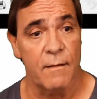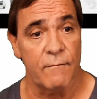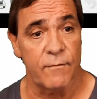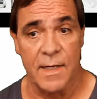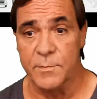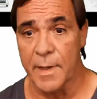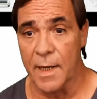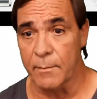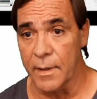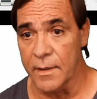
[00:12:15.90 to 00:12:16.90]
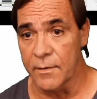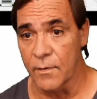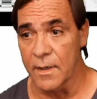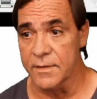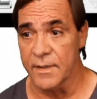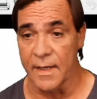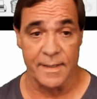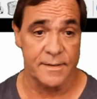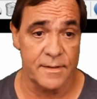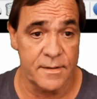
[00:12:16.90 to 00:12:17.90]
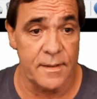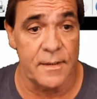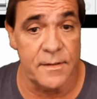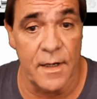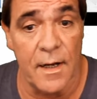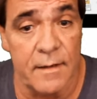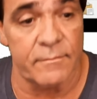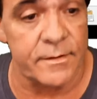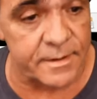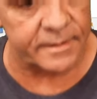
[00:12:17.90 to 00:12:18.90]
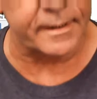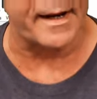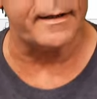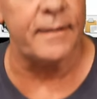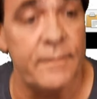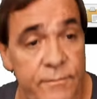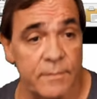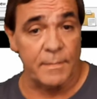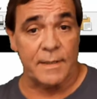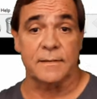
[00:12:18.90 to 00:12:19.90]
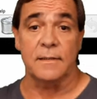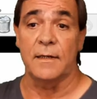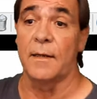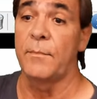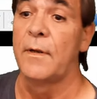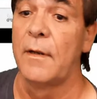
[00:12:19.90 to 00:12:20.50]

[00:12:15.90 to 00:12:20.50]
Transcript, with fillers: flashback button, whereas the Asus does not, which is handy if you mess it up.